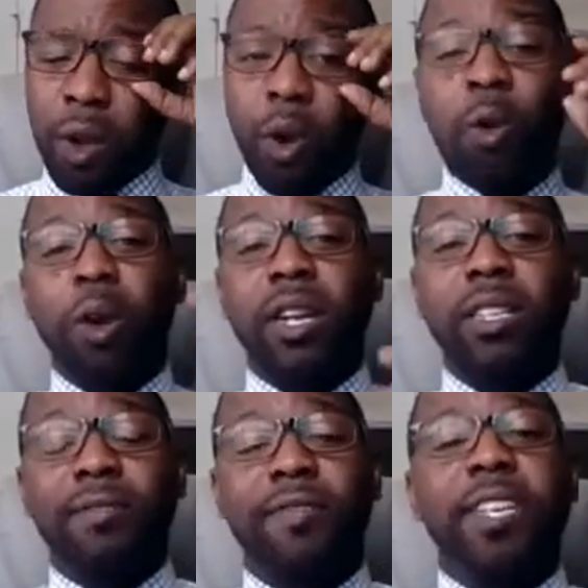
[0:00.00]

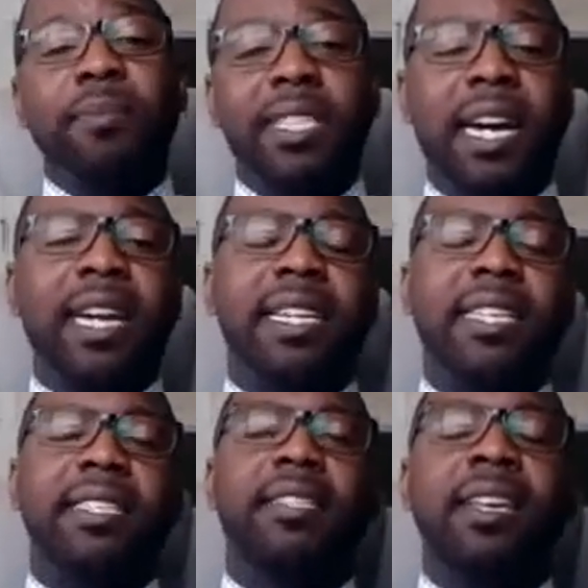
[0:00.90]
Or the flip side
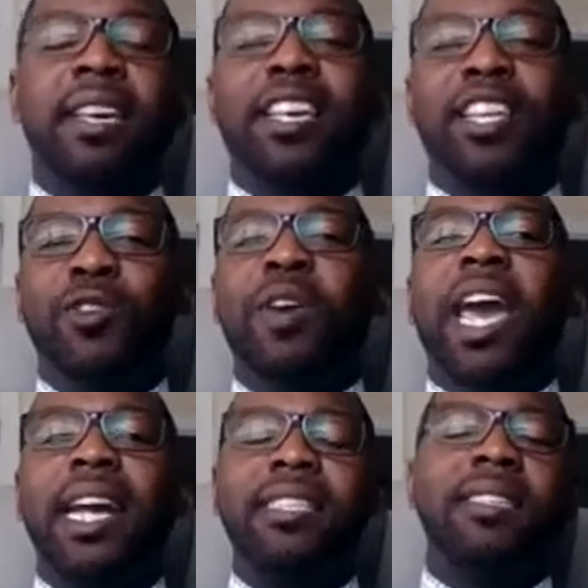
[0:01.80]
is, you
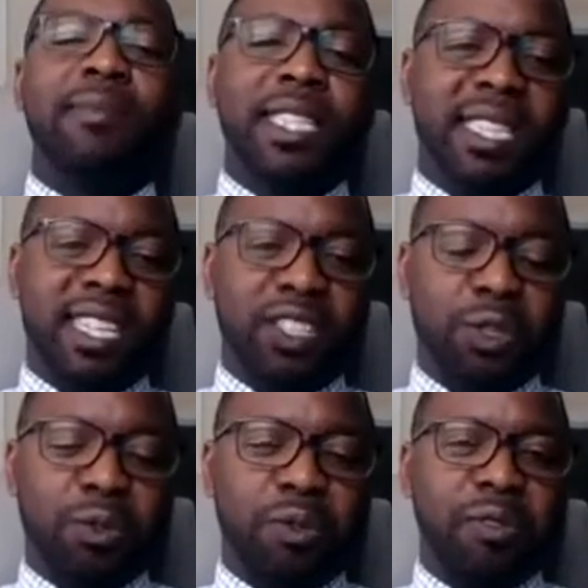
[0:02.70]
had some
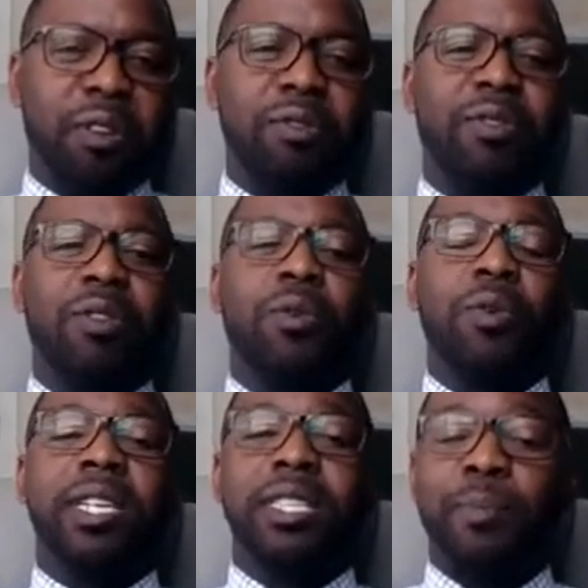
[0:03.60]
intentional growth,
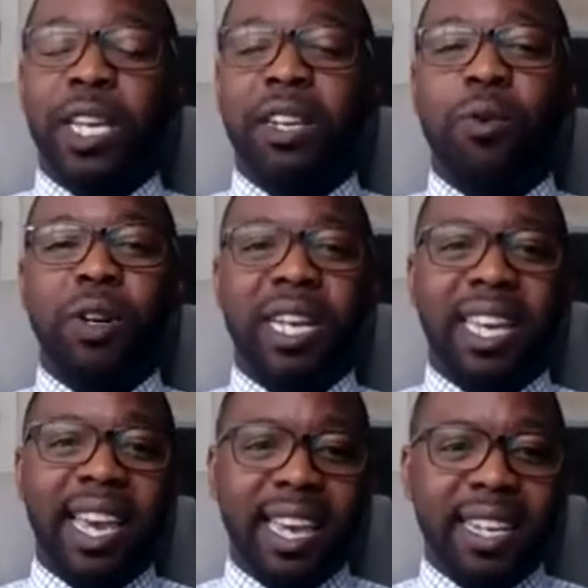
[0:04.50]
or it's been
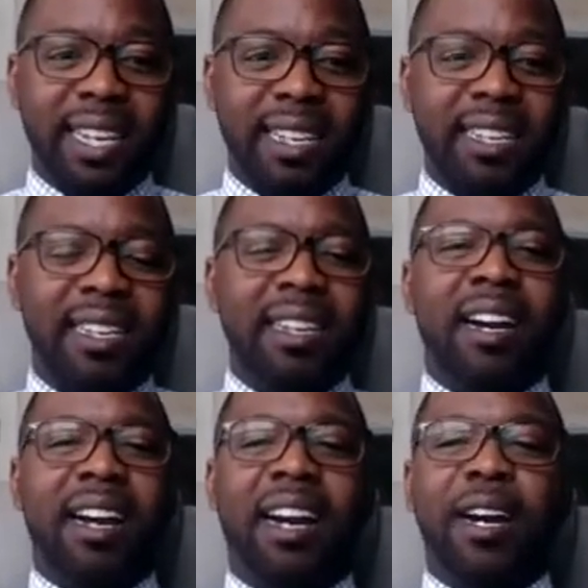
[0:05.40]
organic,
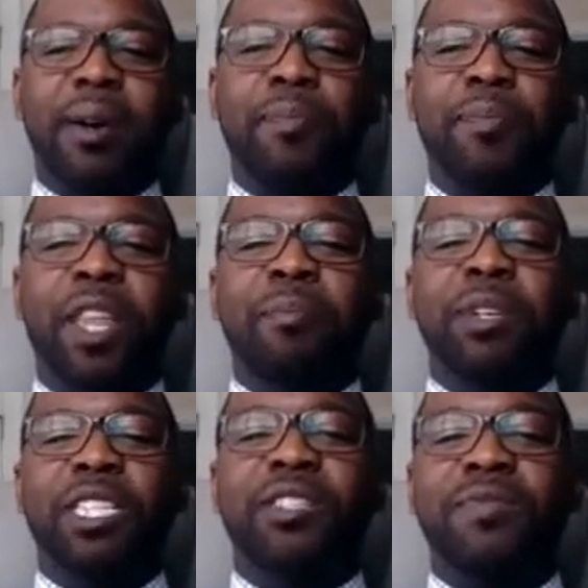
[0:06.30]

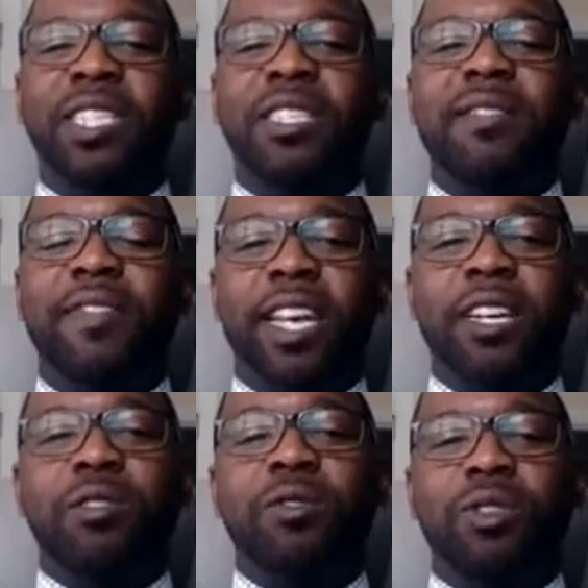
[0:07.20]
but you've just
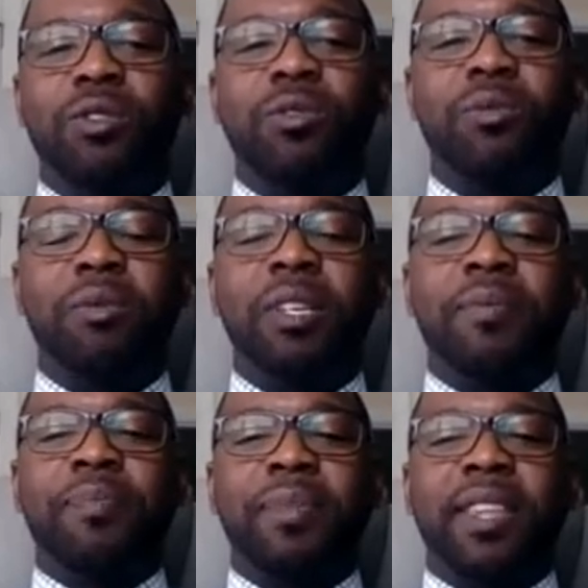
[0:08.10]
failed to
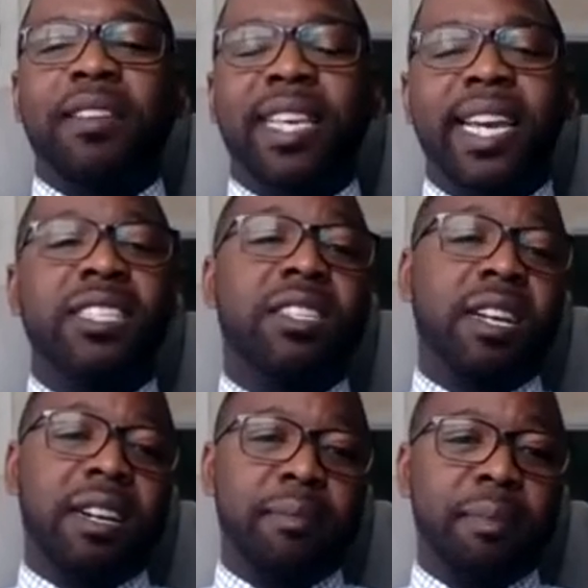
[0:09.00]
catch
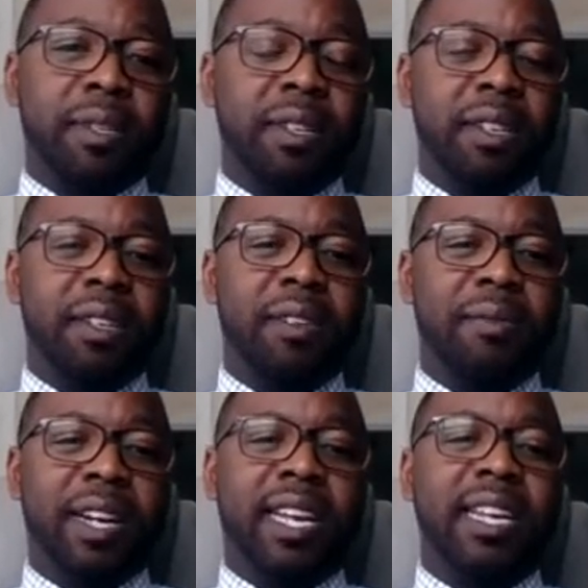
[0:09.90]
up,
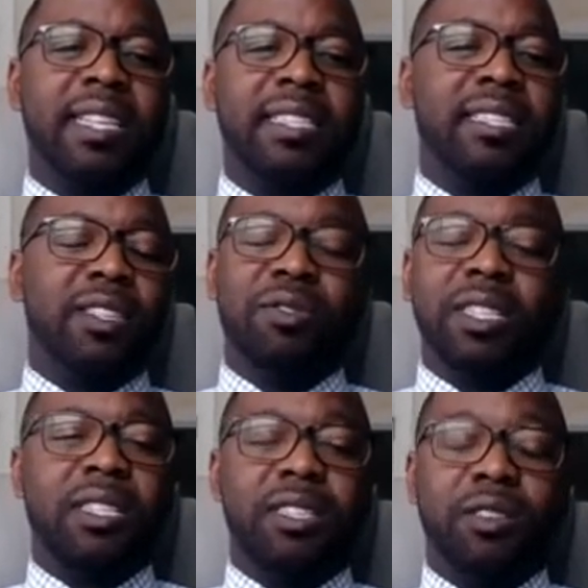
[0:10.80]
right?
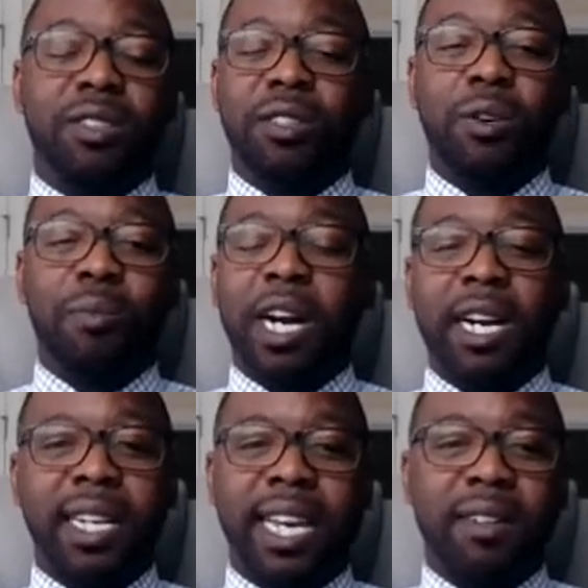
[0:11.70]
You're so
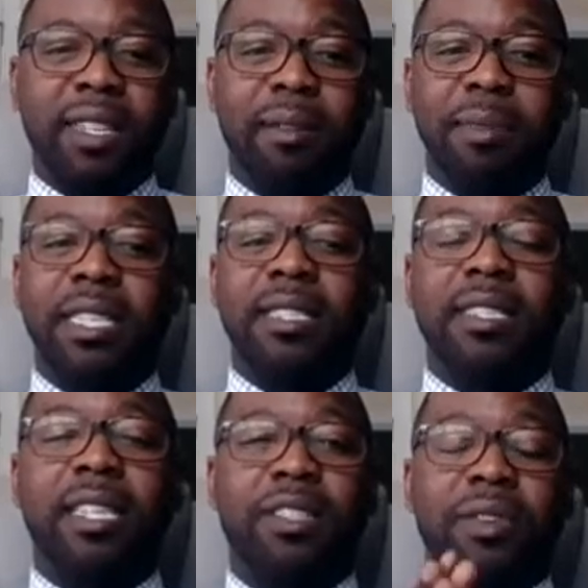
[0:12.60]
bogged down in the
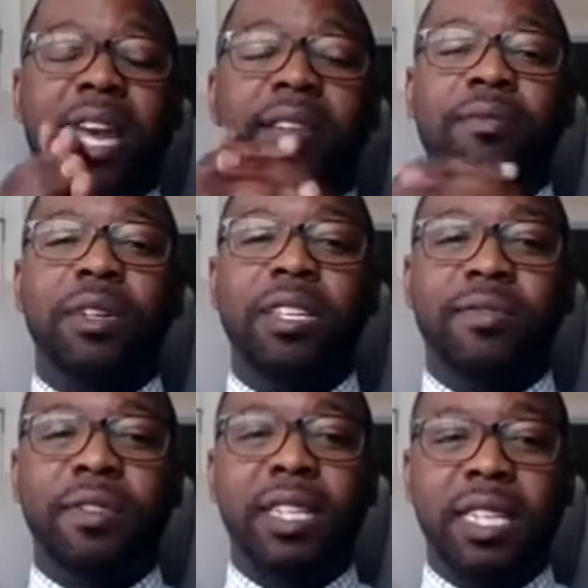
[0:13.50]
business that you haven't really
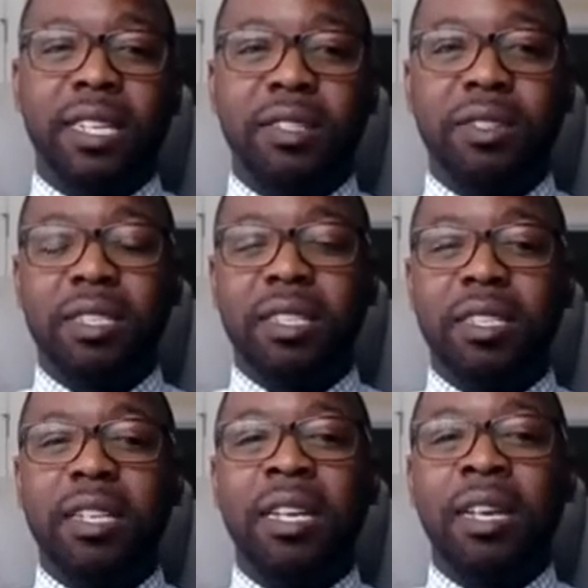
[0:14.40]
fully
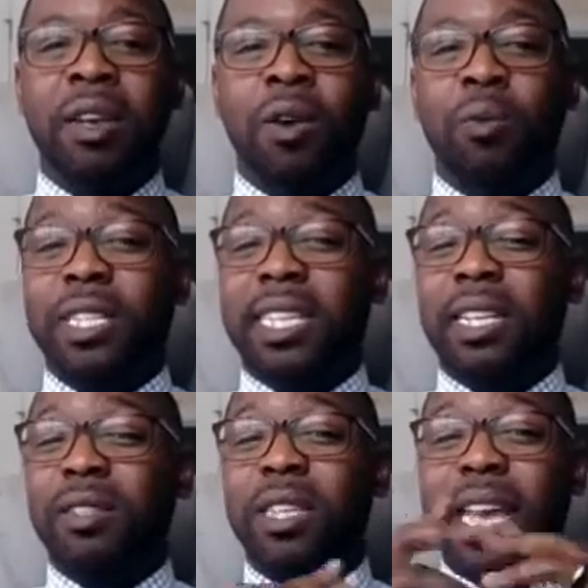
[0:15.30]
understood what's
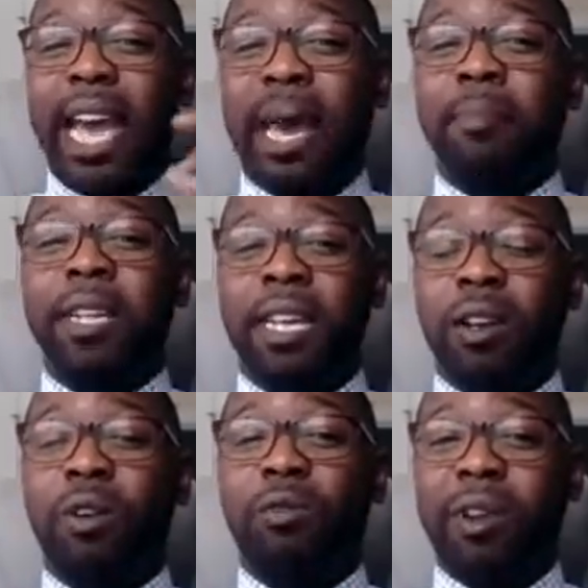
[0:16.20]
actually
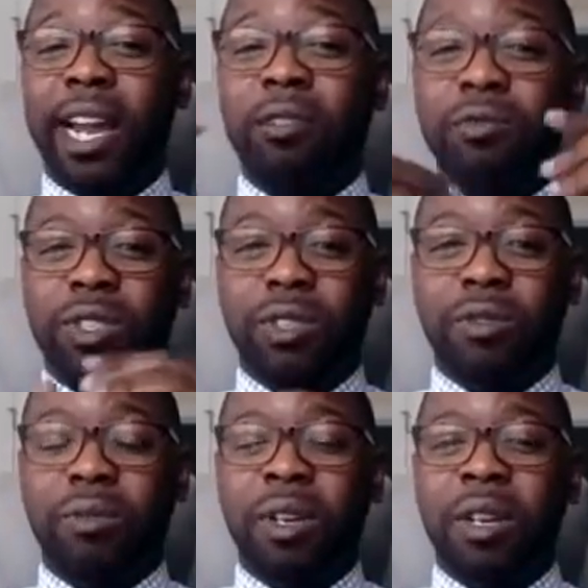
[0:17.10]
happening around
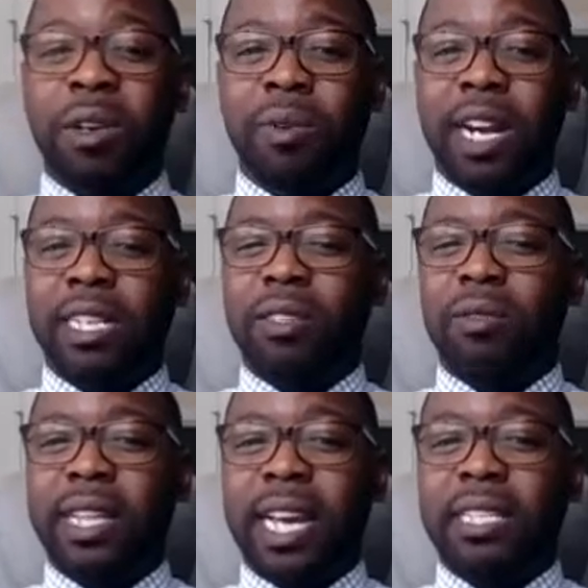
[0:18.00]
you, right?
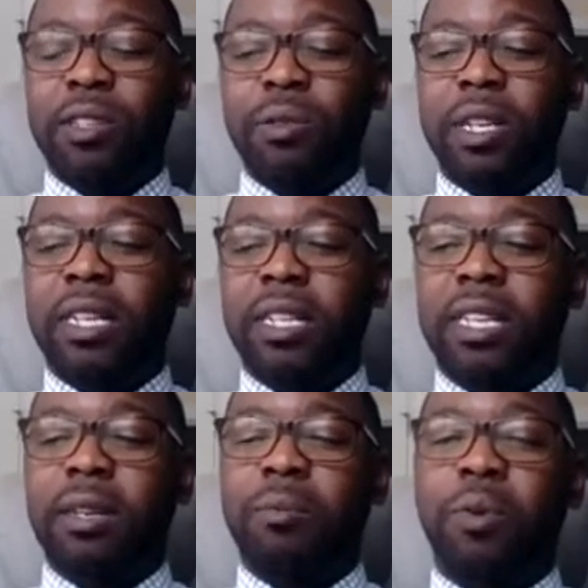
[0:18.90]
So that's
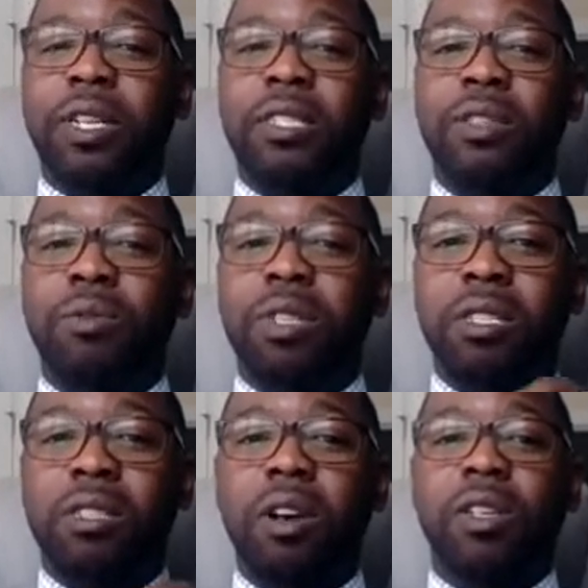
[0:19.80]
critically important. So
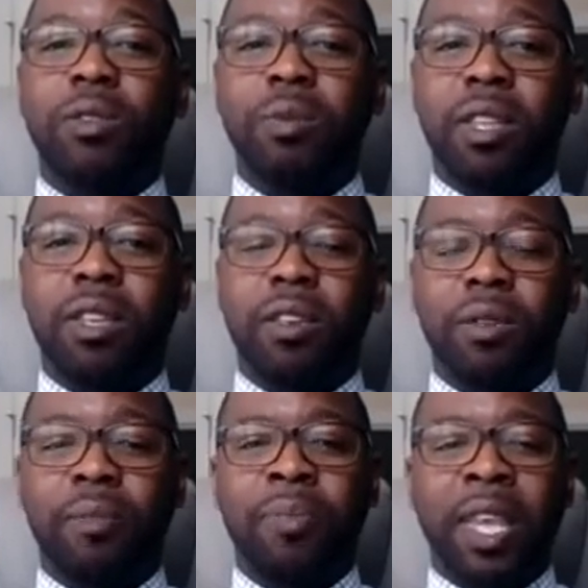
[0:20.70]
it starts with
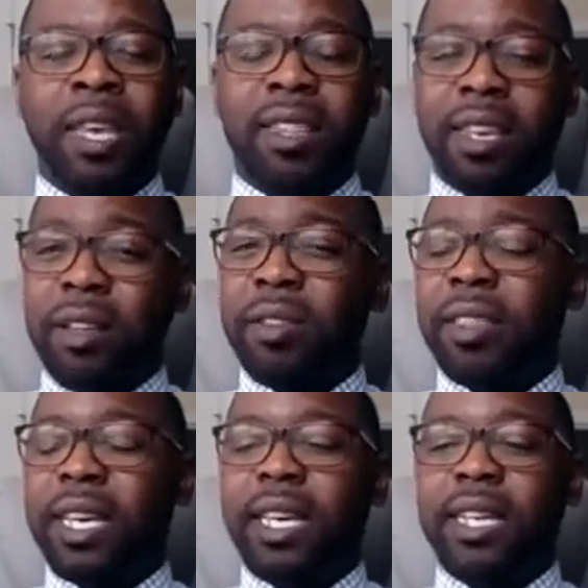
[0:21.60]
you. The other
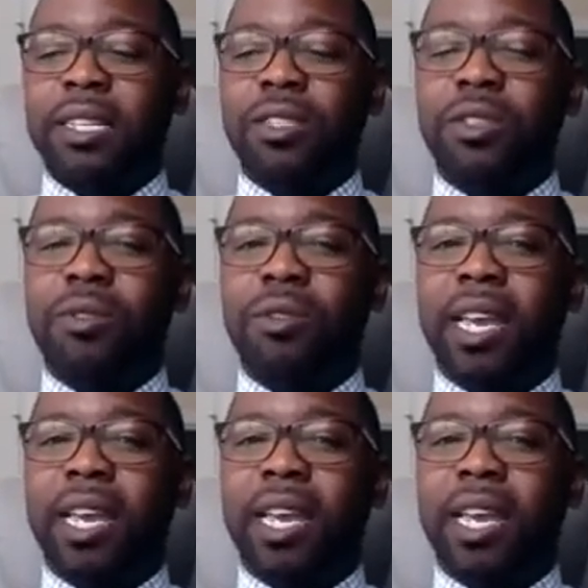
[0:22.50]
thing is, you